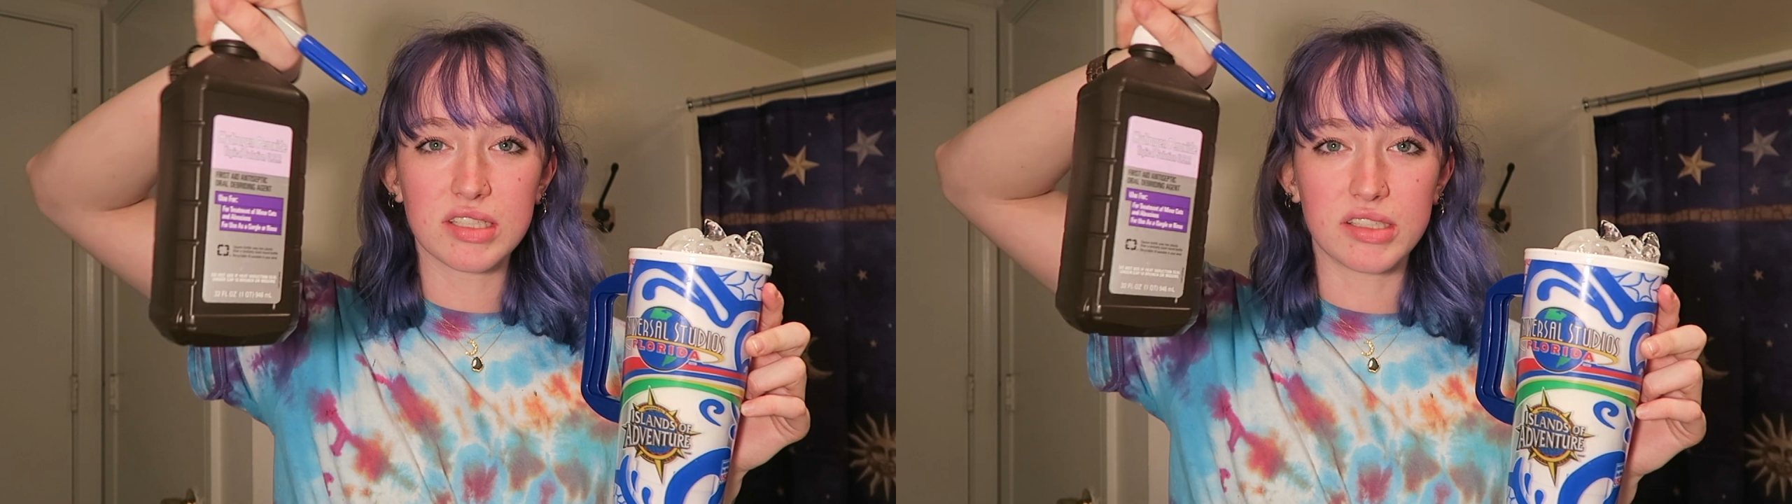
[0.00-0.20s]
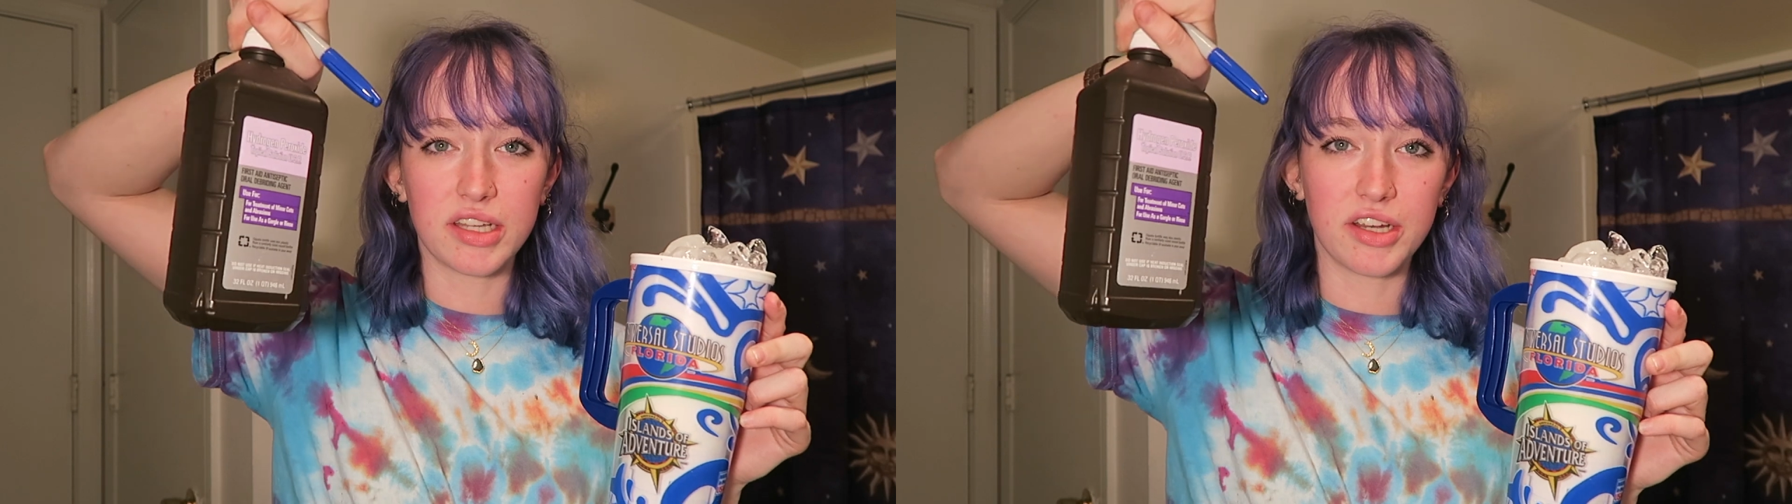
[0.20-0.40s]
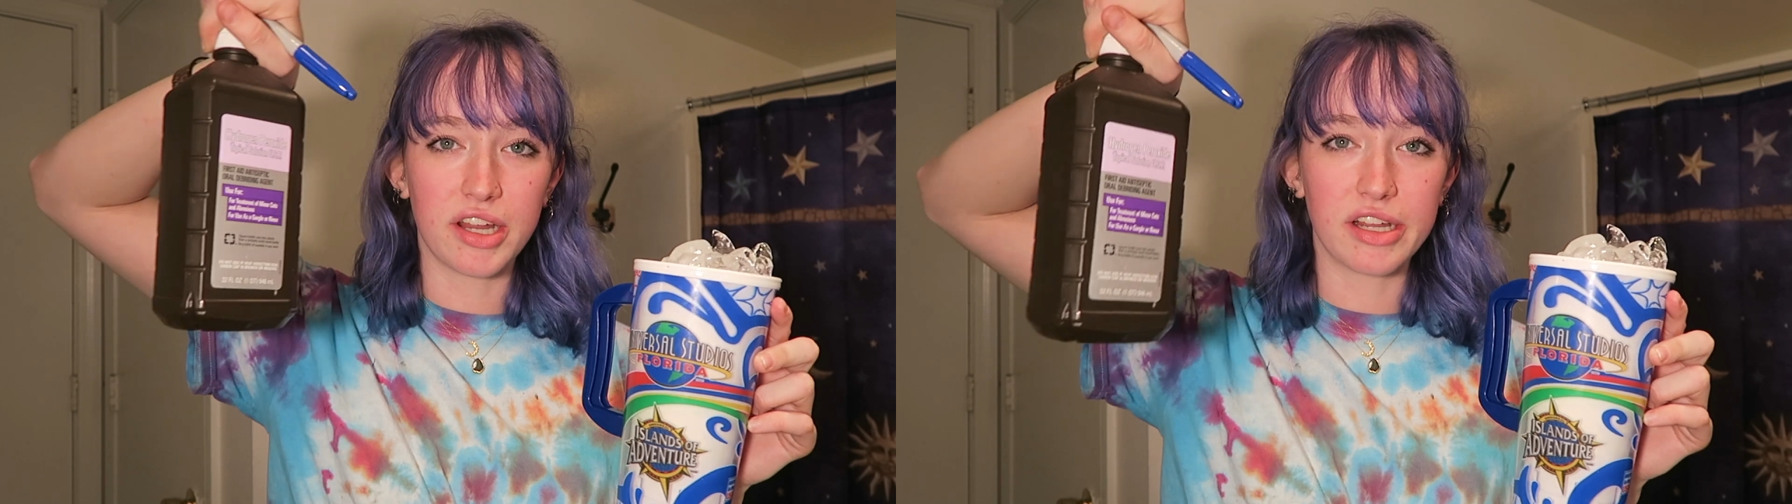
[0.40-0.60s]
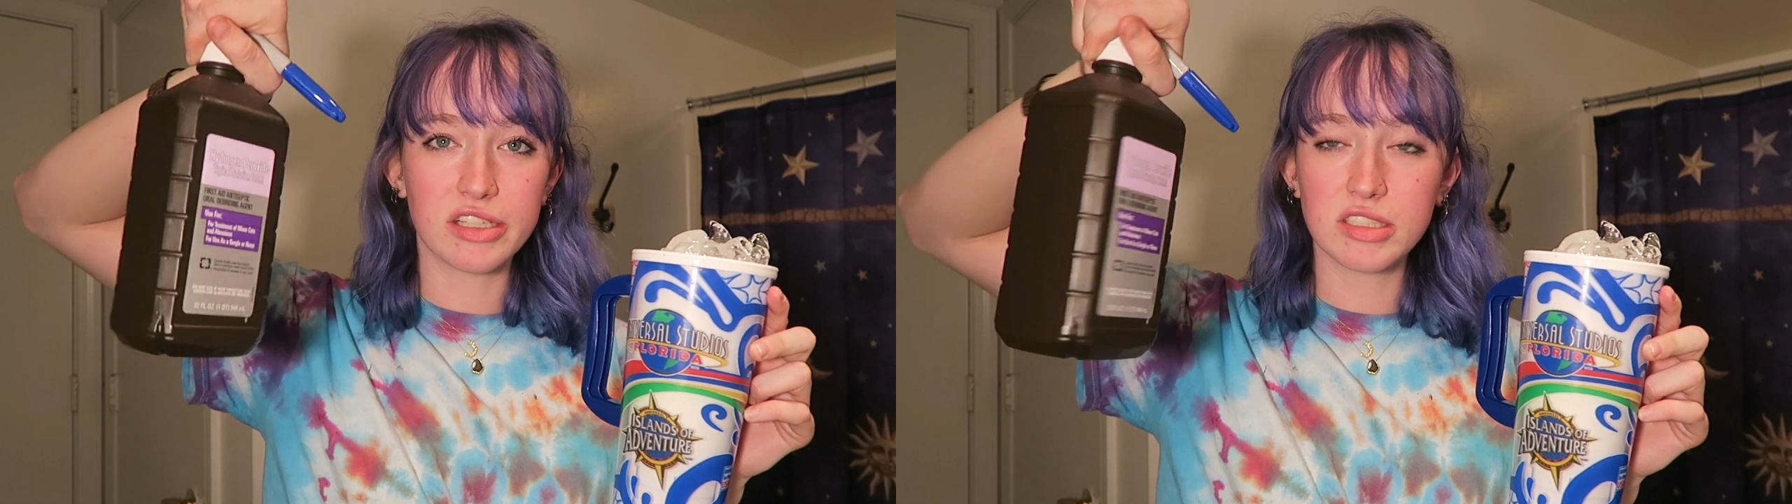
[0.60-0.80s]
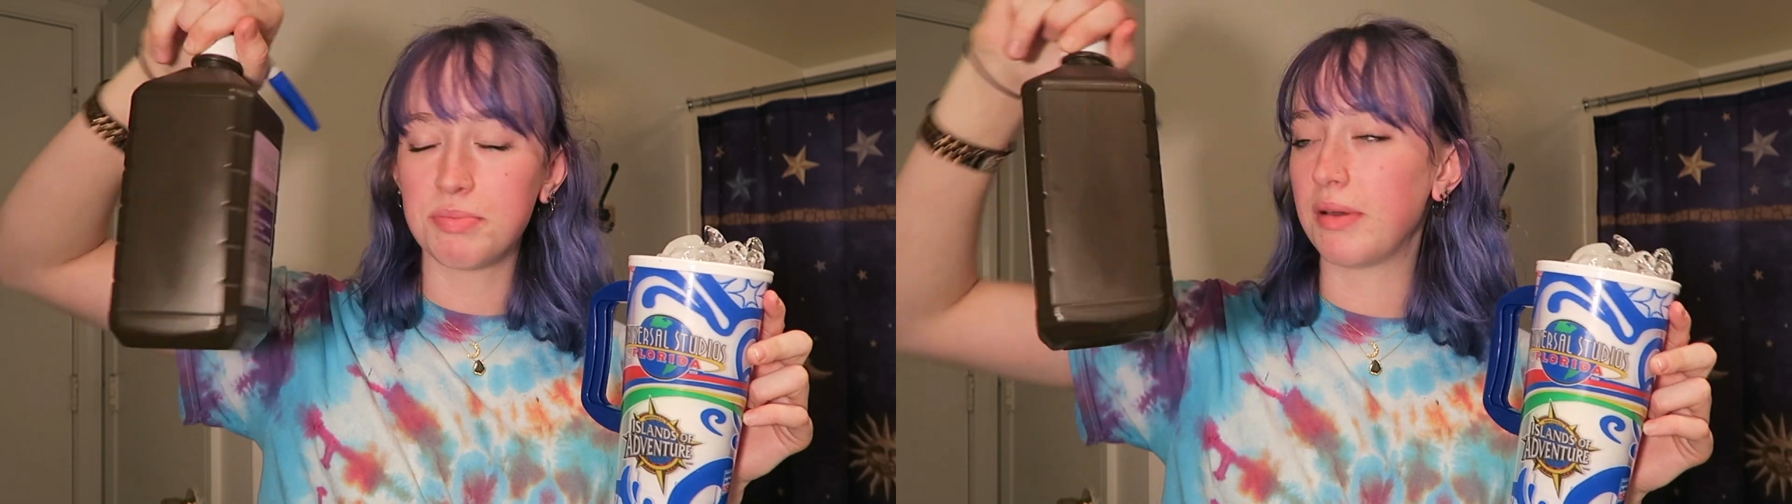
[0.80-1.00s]
to clean your
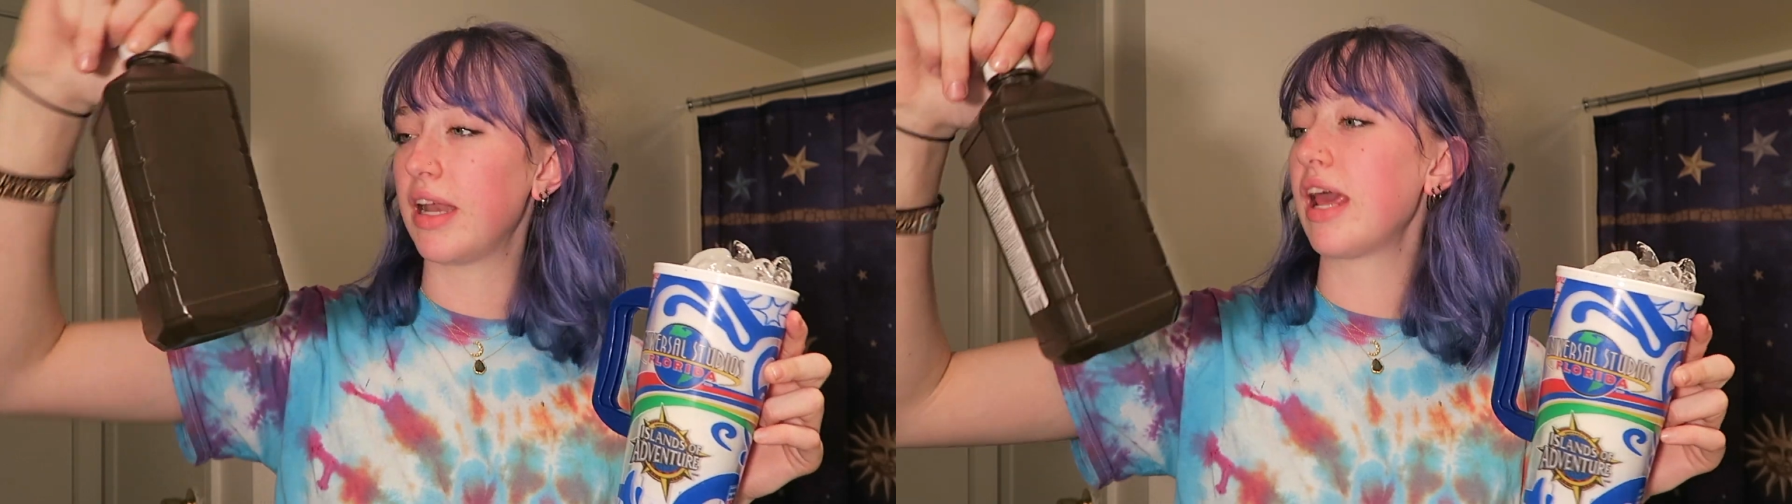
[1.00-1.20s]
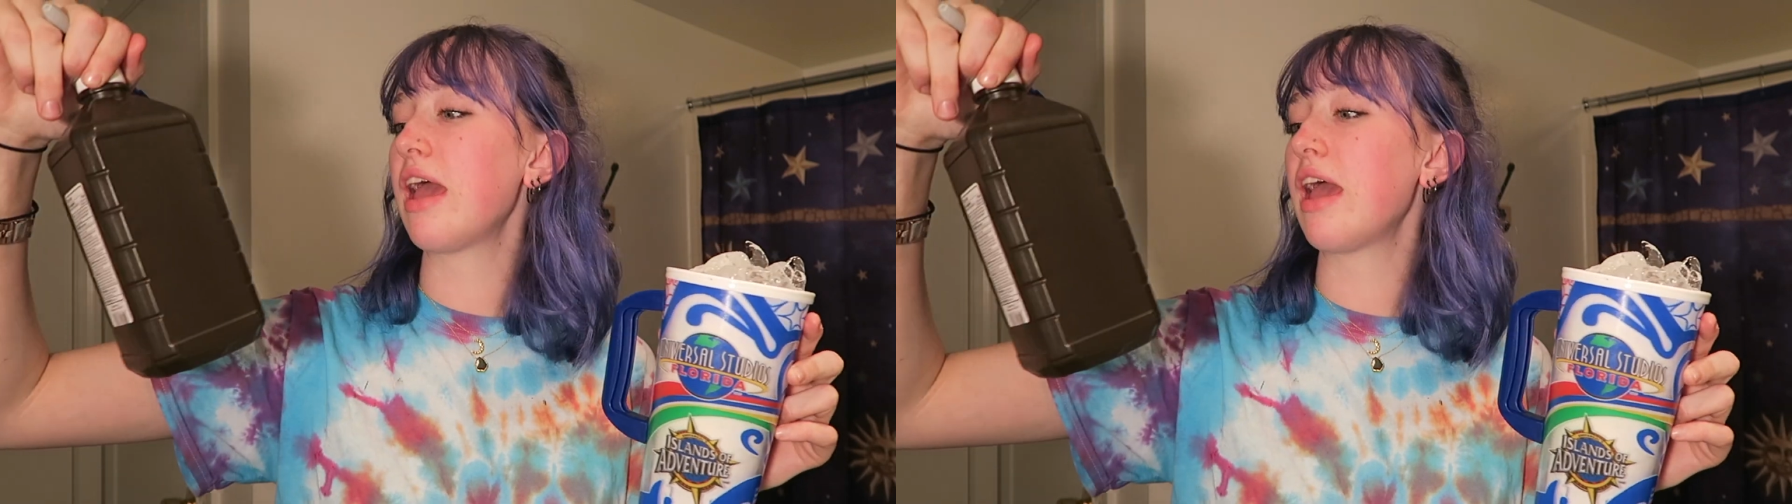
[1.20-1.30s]
ears, but I